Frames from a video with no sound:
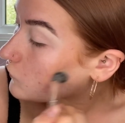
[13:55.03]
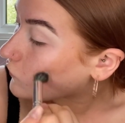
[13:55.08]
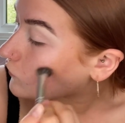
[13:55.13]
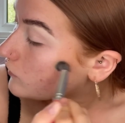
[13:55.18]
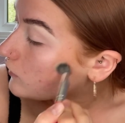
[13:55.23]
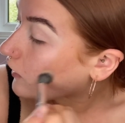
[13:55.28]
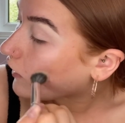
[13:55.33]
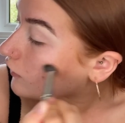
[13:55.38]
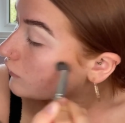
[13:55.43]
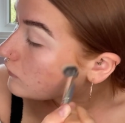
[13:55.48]
real
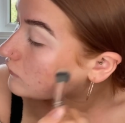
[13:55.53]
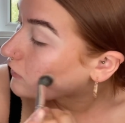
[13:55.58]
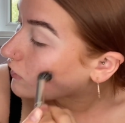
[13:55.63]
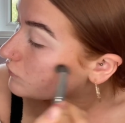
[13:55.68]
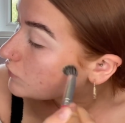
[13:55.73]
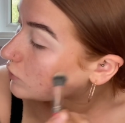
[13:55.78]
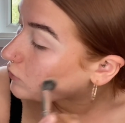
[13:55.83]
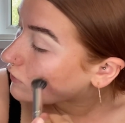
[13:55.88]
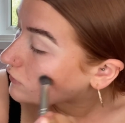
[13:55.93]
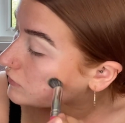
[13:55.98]
handy, because I've
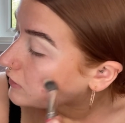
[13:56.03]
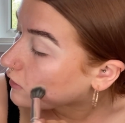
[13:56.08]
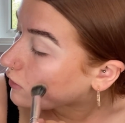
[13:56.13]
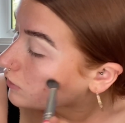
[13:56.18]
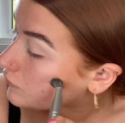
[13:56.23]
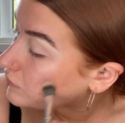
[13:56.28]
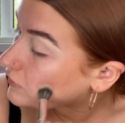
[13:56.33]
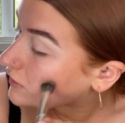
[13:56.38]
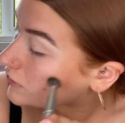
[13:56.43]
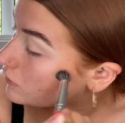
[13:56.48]
noticed, like,
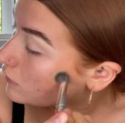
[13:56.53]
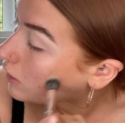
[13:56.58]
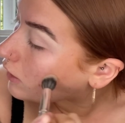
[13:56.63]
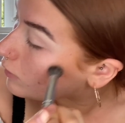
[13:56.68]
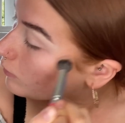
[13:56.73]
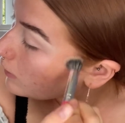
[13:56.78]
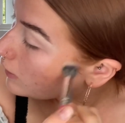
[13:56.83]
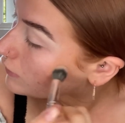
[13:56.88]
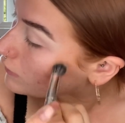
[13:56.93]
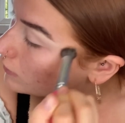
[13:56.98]
obviously in the hot
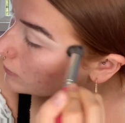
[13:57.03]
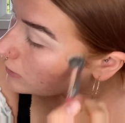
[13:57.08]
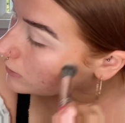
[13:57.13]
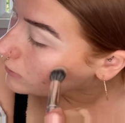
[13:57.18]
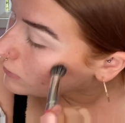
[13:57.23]
weather, like,